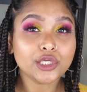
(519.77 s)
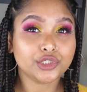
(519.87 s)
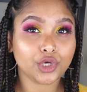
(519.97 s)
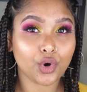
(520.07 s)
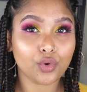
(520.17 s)

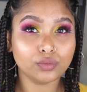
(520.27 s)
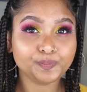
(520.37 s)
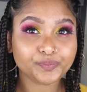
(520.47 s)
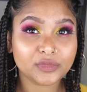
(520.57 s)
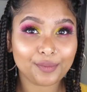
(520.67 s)

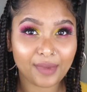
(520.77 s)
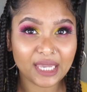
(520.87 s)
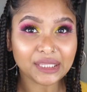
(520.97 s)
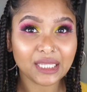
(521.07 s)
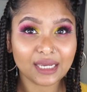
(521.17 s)
so the
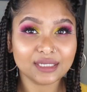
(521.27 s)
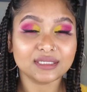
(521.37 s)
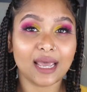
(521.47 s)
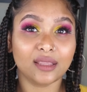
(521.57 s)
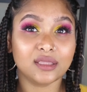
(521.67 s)
main thing is
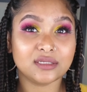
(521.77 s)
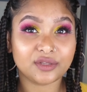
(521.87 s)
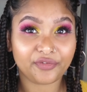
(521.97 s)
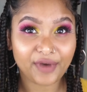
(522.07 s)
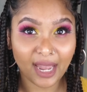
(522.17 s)
that the
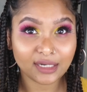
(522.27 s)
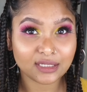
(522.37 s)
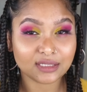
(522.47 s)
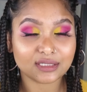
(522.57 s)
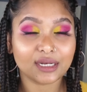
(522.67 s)

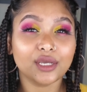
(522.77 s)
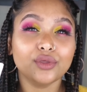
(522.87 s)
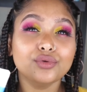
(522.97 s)
surfactants that are